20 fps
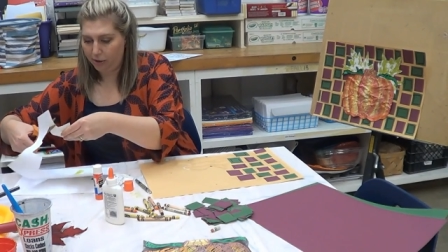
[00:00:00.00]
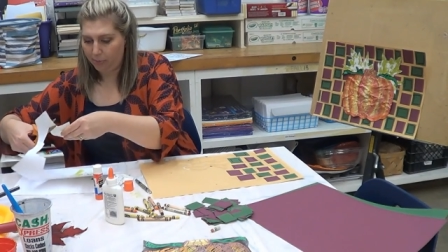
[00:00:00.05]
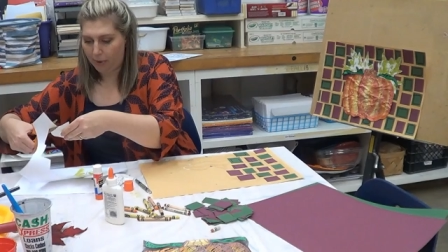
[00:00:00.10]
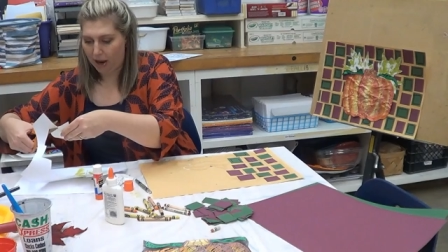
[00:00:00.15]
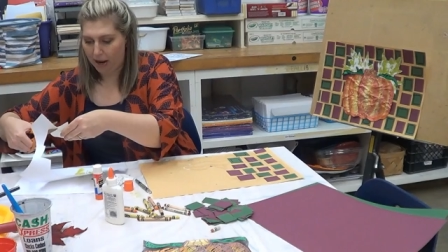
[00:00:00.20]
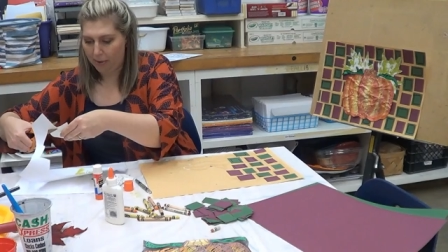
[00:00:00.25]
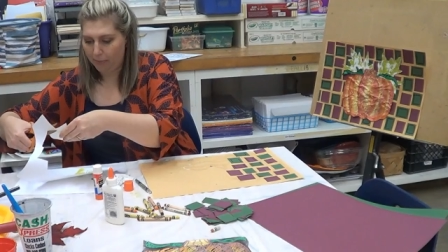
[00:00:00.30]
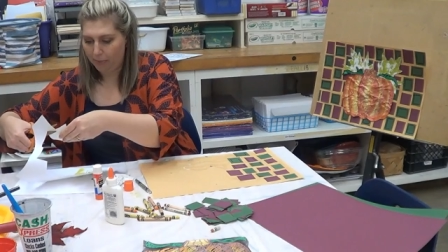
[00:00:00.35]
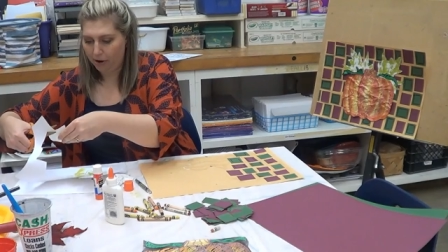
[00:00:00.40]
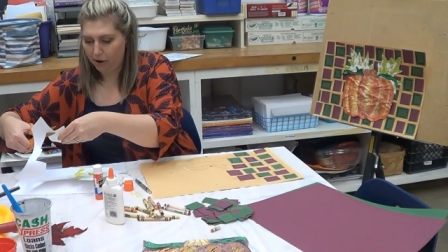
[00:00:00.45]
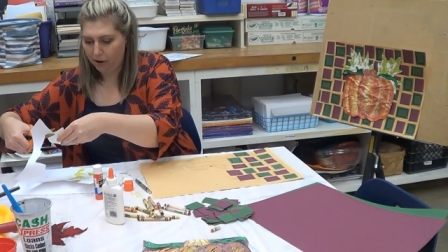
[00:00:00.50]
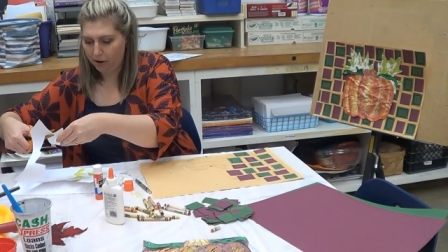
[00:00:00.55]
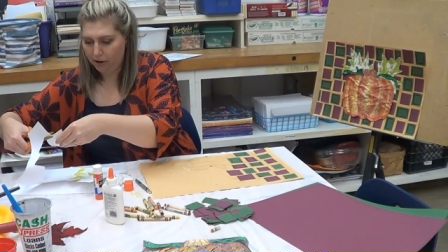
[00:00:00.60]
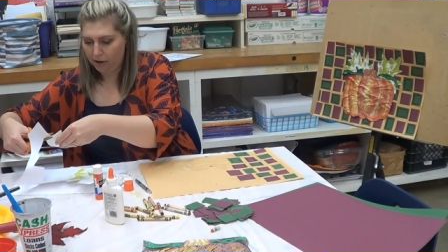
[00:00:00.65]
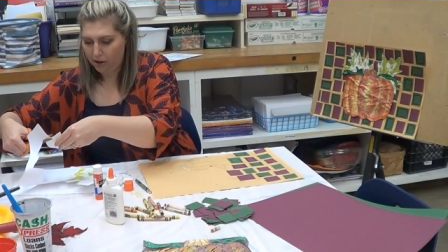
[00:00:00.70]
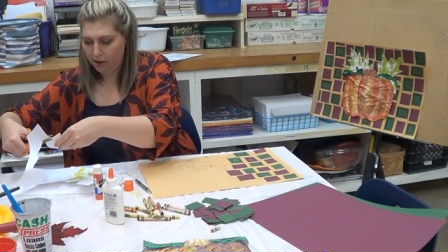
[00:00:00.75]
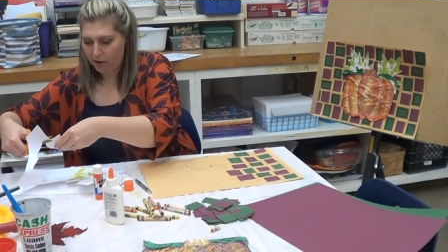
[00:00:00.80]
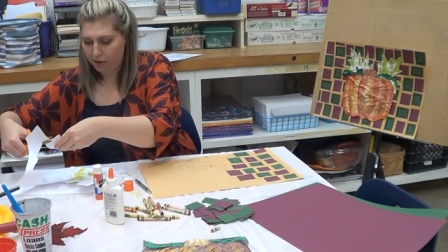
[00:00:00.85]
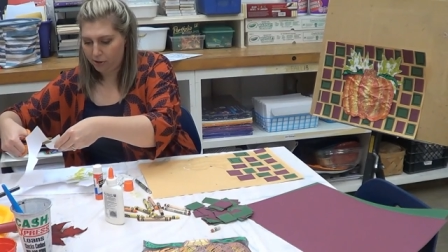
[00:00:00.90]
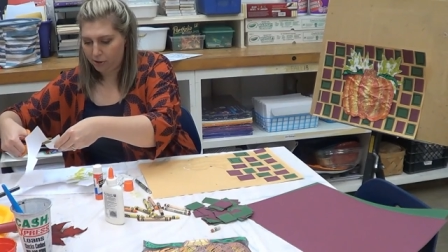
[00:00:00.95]
paper
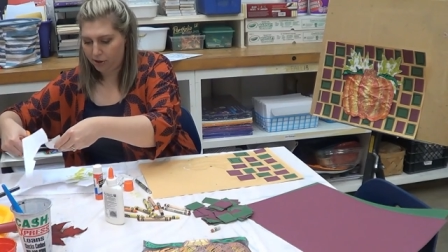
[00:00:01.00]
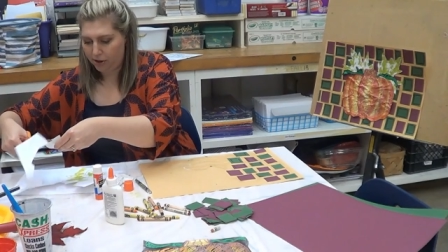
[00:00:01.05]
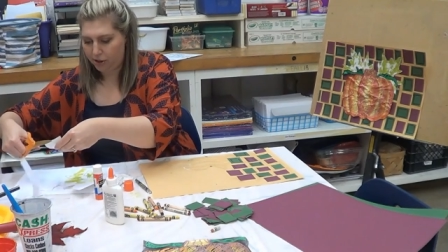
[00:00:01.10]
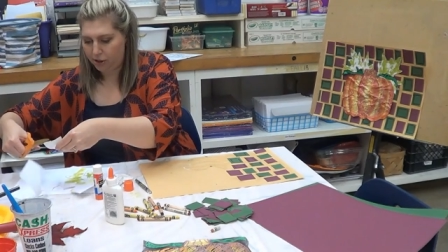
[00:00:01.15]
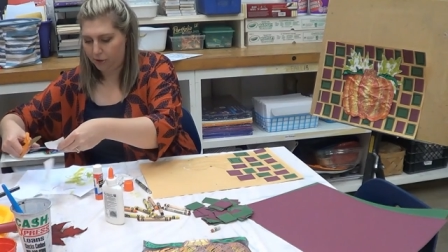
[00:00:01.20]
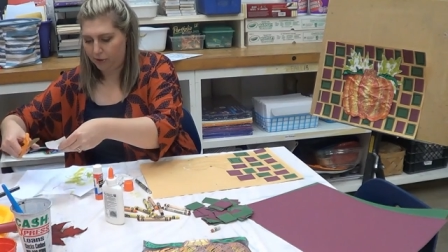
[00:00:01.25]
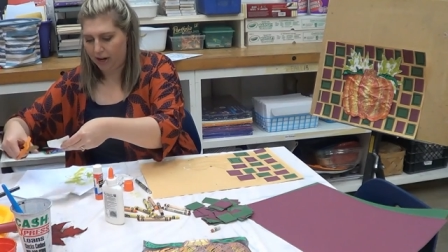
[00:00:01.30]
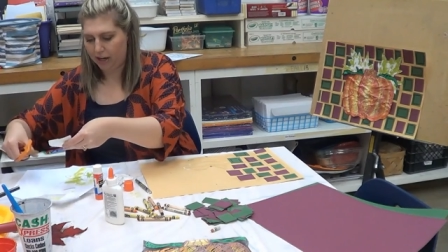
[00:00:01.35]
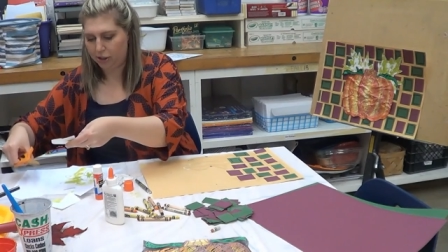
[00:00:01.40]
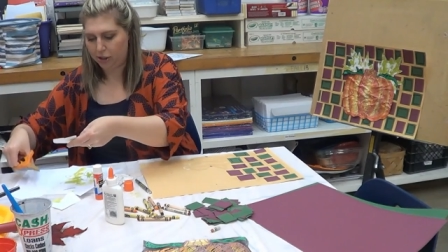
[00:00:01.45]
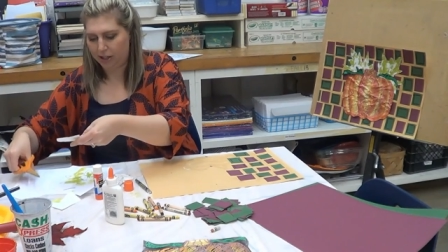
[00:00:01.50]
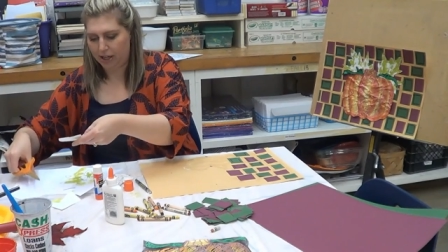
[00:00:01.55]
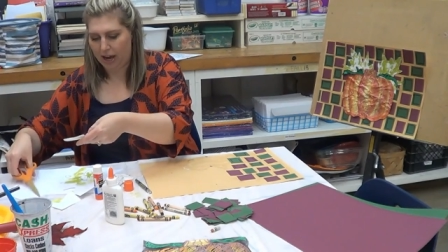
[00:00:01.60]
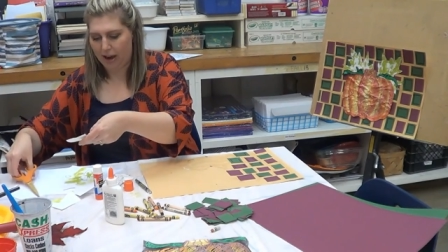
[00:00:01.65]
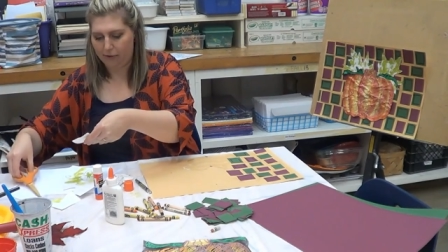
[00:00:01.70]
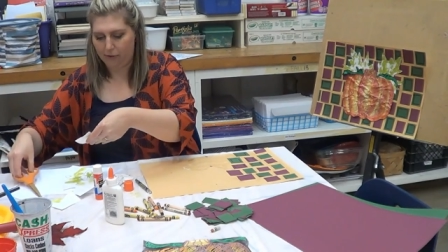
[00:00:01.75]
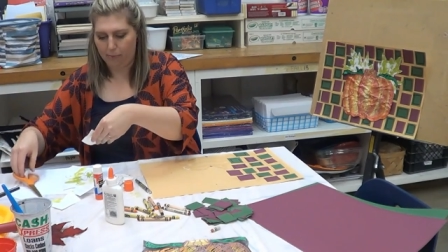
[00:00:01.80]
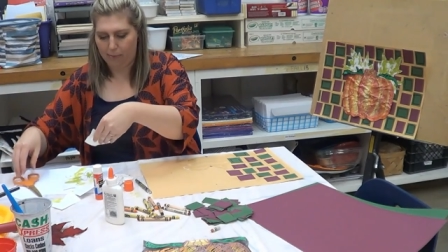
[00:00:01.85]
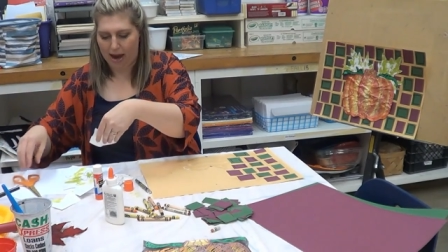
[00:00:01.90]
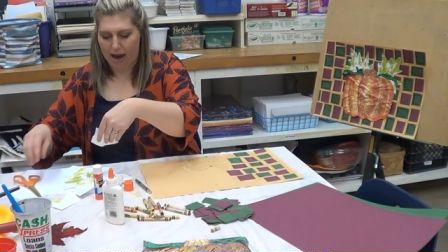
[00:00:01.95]
so that you actually
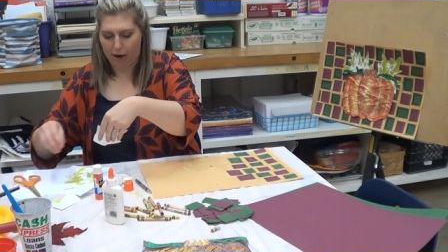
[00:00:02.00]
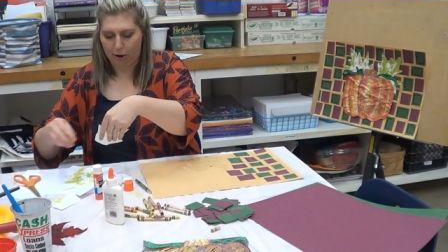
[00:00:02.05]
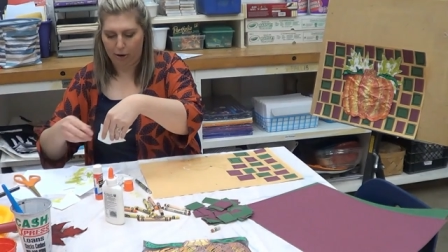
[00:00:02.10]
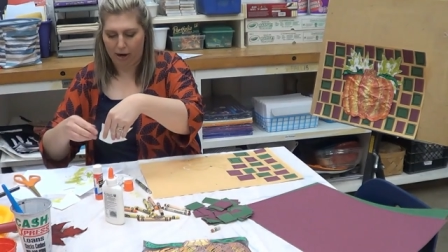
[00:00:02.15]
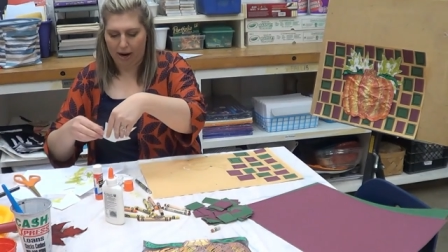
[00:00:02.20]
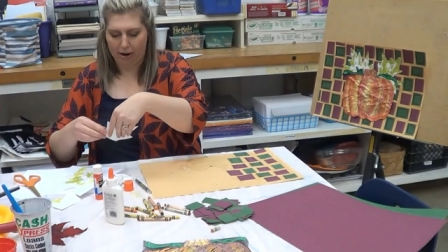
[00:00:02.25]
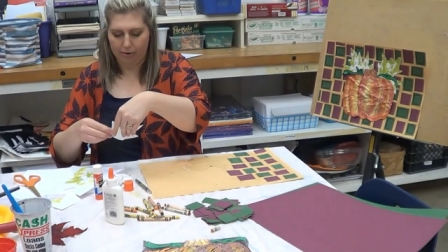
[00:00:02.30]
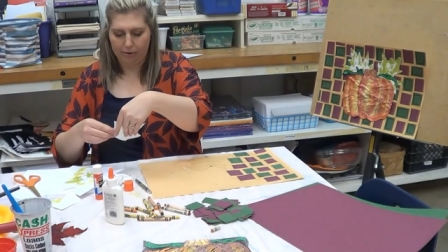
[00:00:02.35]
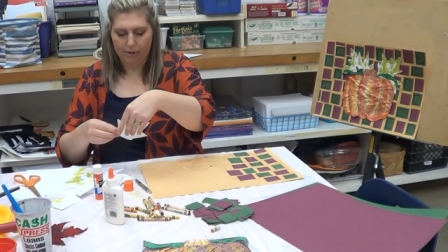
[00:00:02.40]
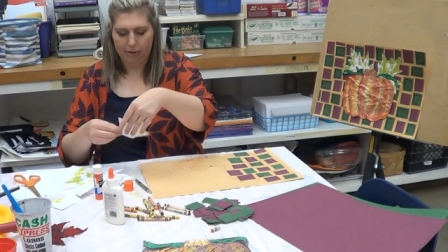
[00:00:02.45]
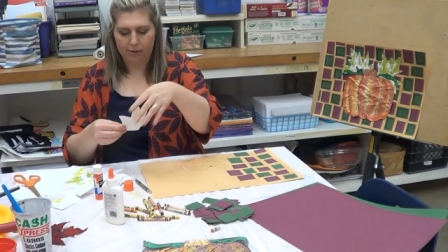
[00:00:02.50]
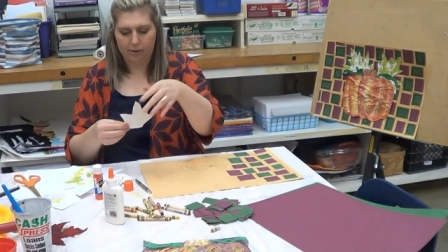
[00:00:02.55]
have a background,